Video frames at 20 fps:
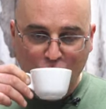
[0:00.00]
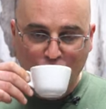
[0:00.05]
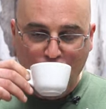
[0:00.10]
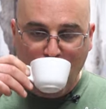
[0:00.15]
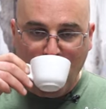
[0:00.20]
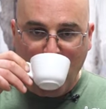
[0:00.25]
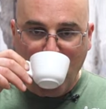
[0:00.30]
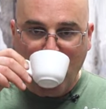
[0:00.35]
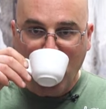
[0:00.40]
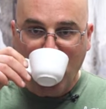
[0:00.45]

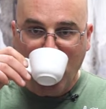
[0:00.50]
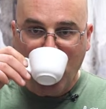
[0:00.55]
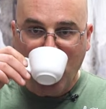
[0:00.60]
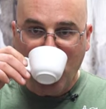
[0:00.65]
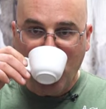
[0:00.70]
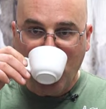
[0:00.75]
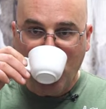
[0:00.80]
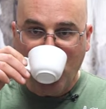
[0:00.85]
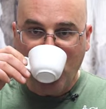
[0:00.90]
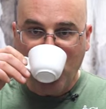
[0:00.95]

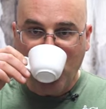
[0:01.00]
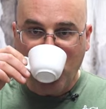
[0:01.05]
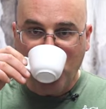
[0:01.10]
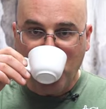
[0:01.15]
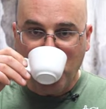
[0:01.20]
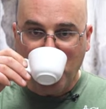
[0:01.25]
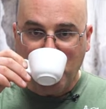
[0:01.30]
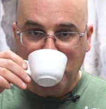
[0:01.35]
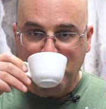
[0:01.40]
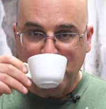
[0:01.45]

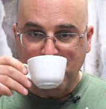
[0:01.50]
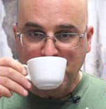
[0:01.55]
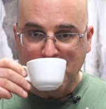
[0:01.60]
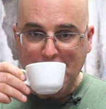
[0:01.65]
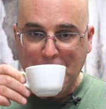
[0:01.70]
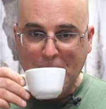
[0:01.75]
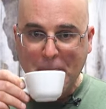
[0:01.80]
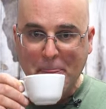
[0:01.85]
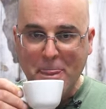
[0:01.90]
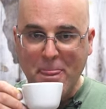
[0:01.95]

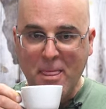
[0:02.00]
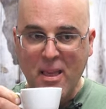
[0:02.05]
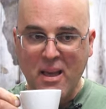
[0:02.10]
(no one is talking)